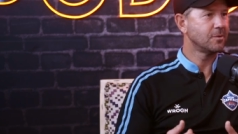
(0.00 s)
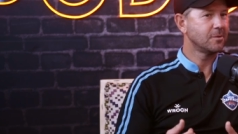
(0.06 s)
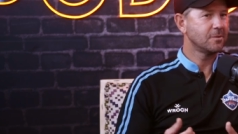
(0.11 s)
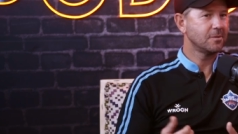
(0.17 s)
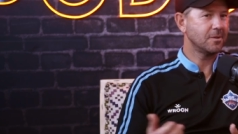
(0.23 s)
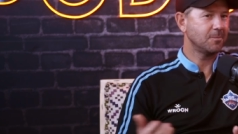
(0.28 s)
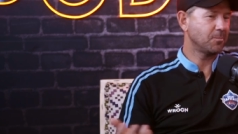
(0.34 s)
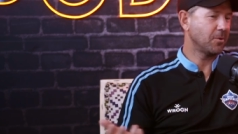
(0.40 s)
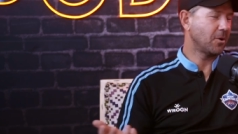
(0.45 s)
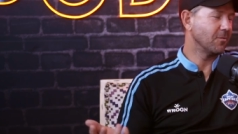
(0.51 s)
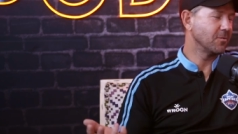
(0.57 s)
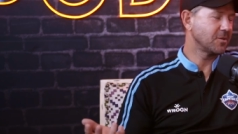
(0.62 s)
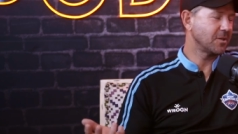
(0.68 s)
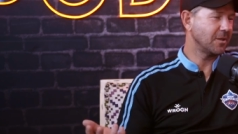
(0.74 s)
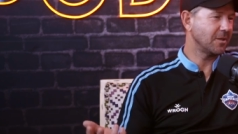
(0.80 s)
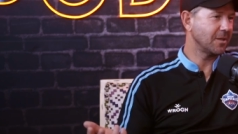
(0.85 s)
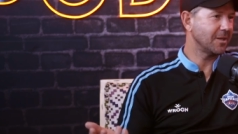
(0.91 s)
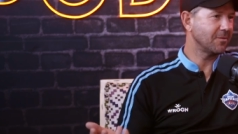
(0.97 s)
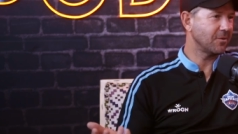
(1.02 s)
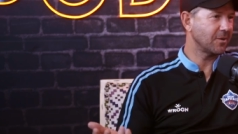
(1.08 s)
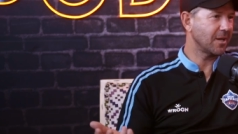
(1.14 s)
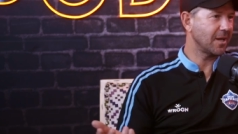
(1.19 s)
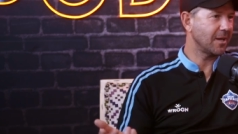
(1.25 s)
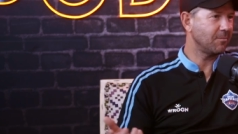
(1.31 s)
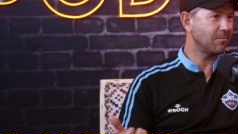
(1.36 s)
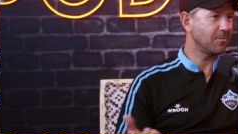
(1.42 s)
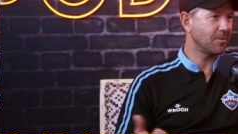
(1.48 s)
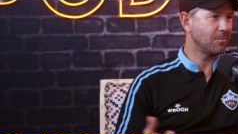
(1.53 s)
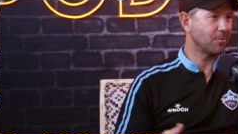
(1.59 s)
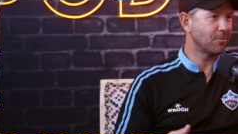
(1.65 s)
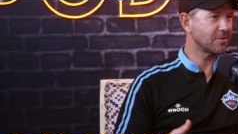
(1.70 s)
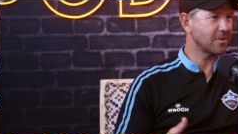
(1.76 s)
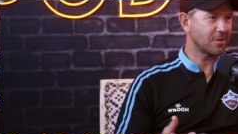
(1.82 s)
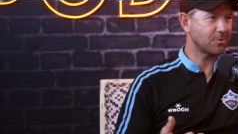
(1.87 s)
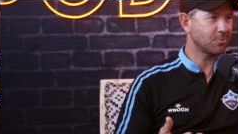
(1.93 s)
It, obviously, at the end of a game, the
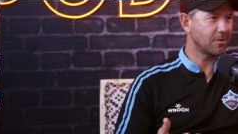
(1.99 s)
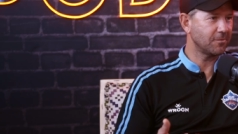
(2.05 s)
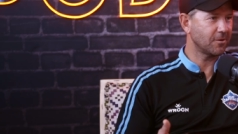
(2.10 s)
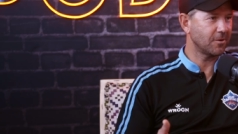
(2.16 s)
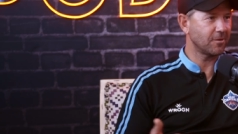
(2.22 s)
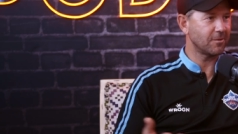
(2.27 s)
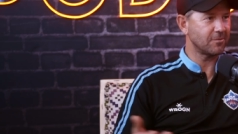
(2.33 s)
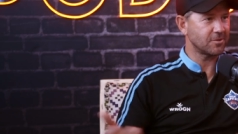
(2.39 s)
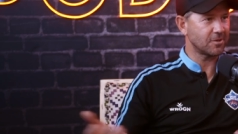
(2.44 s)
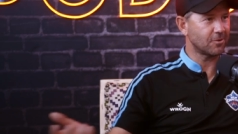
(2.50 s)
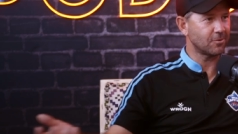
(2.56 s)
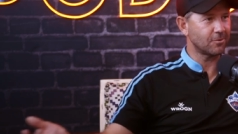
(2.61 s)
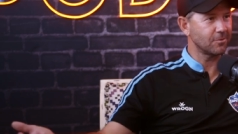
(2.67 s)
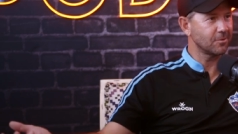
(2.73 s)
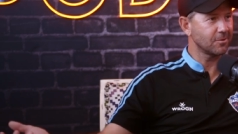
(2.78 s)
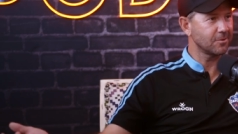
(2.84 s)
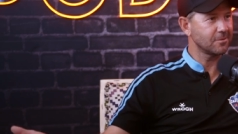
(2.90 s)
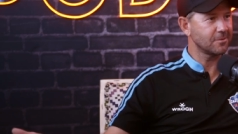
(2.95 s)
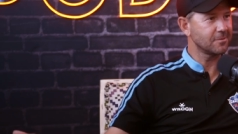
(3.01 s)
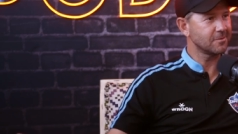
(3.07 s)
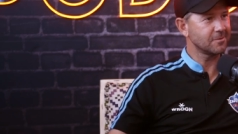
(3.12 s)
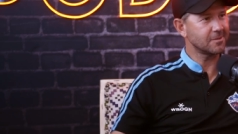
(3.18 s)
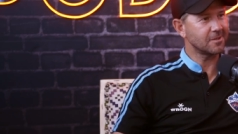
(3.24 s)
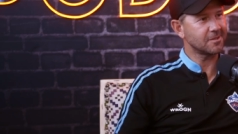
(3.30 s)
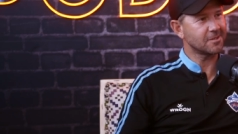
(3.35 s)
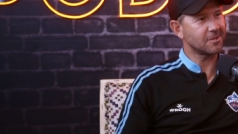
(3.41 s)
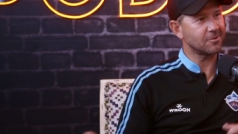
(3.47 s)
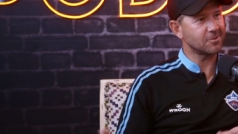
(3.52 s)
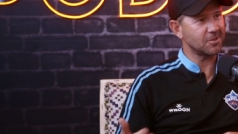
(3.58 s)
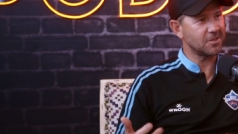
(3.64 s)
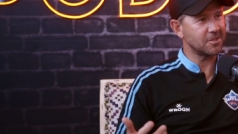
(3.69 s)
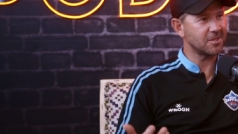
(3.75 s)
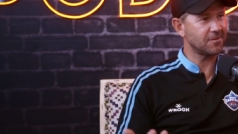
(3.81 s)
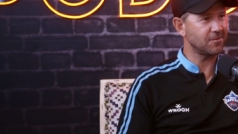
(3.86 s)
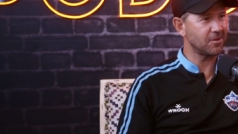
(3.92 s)
ball's only 25 overs old. Yeah, so yeah. it's
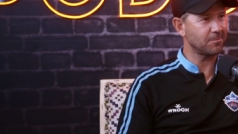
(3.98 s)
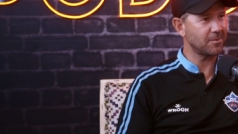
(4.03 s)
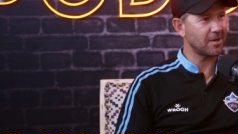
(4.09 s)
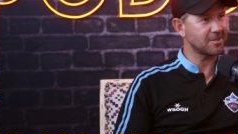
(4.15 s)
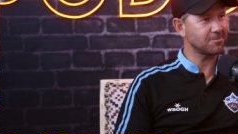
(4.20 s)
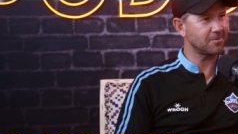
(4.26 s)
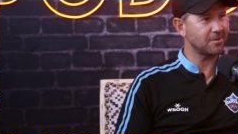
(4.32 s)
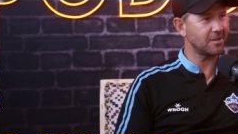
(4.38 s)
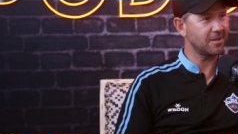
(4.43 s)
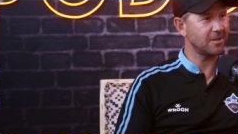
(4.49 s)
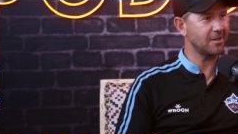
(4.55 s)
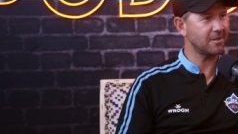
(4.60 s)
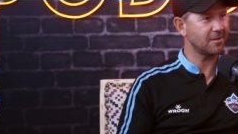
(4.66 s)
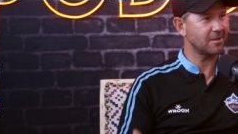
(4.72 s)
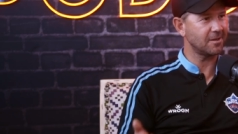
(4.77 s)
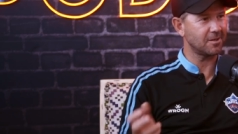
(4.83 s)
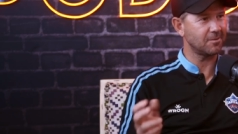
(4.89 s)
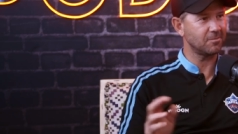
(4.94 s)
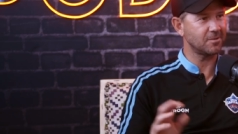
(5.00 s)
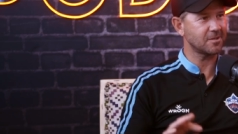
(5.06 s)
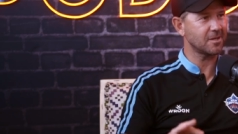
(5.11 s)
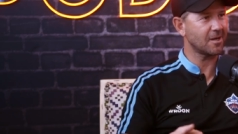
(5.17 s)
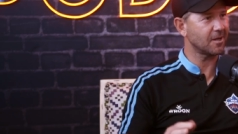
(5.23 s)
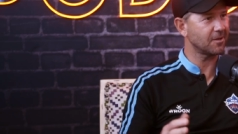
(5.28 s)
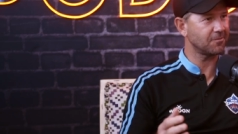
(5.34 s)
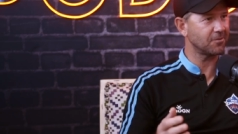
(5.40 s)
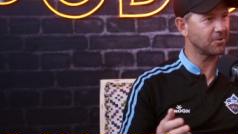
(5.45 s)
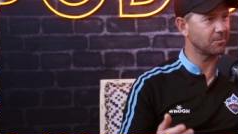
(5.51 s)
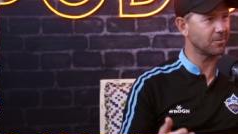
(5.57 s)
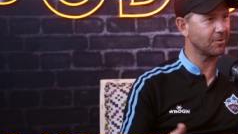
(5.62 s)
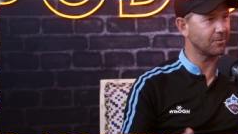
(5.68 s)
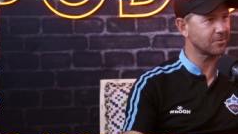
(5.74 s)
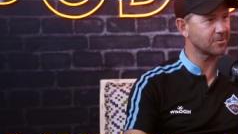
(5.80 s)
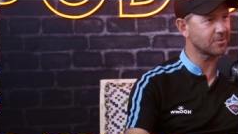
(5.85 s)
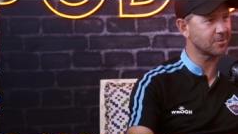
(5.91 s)
easier for the batsman to hit, and the, it's harder for the
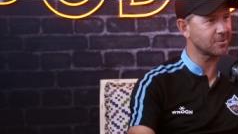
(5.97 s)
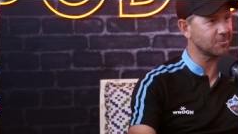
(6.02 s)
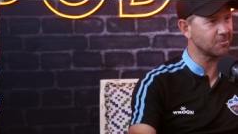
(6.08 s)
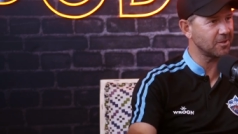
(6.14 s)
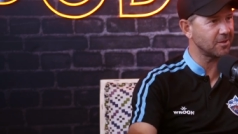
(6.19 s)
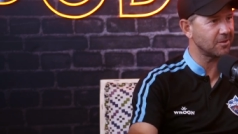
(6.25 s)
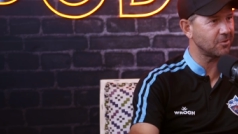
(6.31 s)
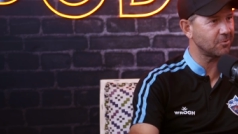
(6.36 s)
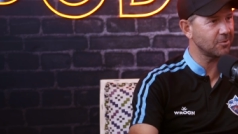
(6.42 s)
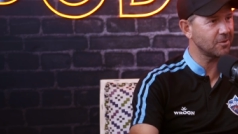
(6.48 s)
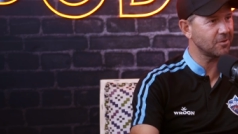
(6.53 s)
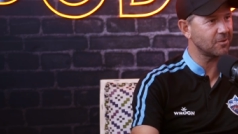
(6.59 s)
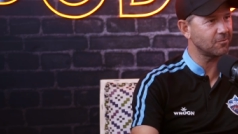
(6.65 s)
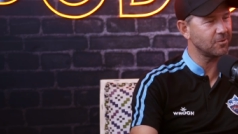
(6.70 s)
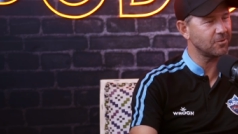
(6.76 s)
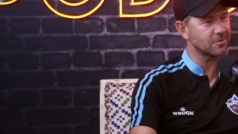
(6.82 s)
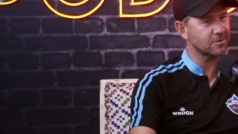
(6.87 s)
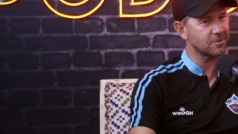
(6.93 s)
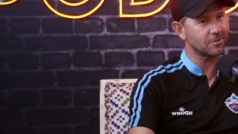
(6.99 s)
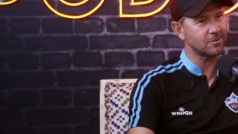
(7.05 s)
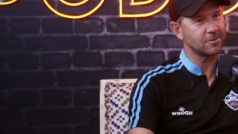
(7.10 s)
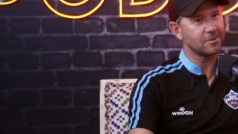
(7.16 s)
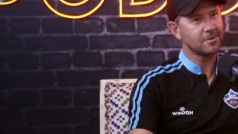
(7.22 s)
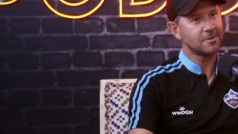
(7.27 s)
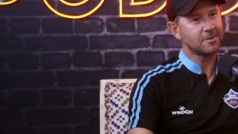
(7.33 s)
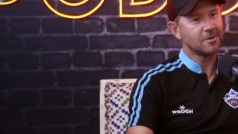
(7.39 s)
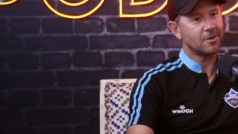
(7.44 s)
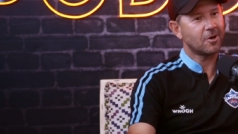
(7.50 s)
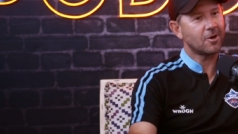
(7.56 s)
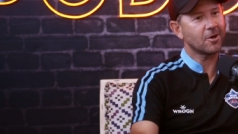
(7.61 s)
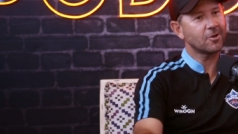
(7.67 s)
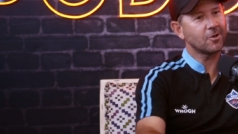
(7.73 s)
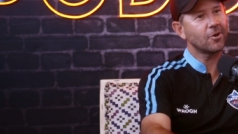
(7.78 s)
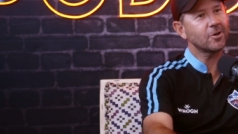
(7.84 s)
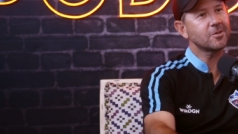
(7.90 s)
bowlers to swing and do anything with. So Correct.
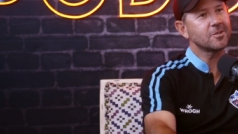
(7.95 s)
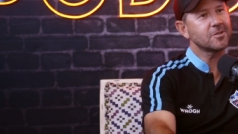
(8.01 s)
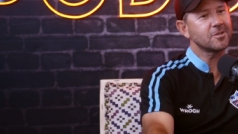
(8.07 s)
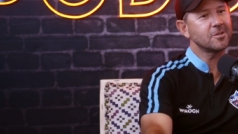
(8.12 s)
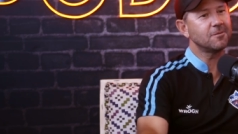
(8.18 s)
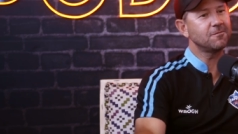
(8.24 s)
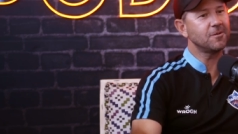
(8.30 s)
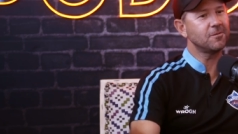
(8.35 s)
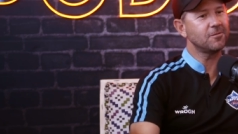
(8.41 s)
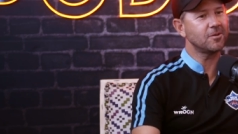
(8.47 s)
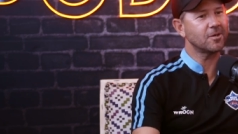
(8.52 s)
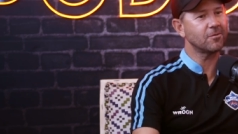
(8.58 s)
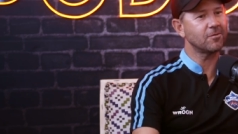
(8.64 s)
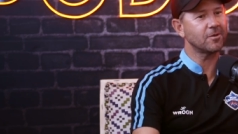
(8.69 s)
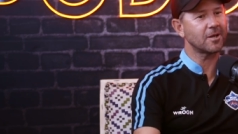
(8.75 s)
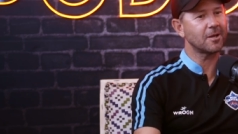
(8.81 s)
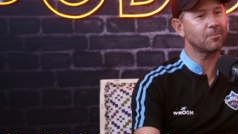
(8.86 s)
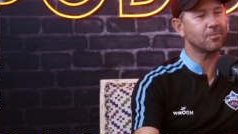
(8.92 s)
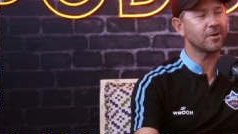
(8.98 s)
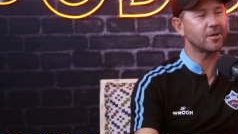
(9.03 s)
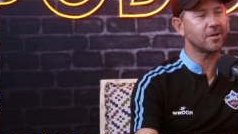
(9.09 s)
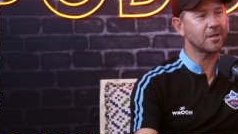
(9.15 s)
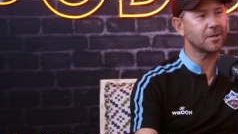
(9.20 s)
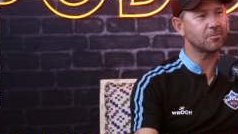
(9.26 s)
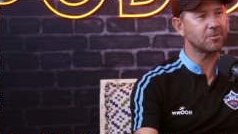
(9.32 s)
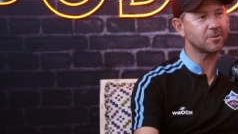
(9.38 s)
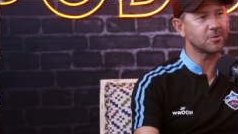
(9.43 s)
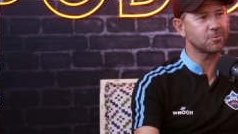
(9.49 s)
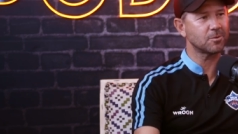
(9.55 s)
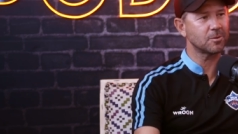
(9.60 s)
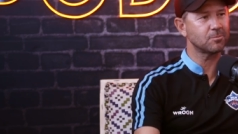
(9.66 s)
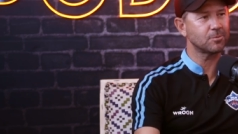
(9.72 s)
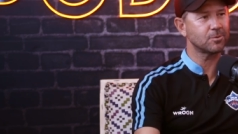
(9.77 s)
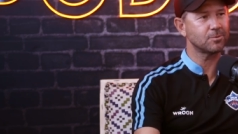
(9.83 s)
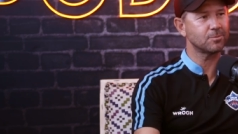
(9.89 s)
I'd like to see the 50 over game played again with just
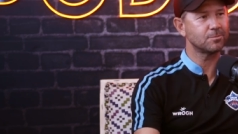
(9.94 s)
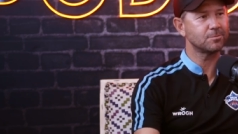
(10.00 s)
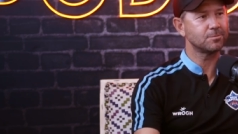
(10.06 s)
one ball.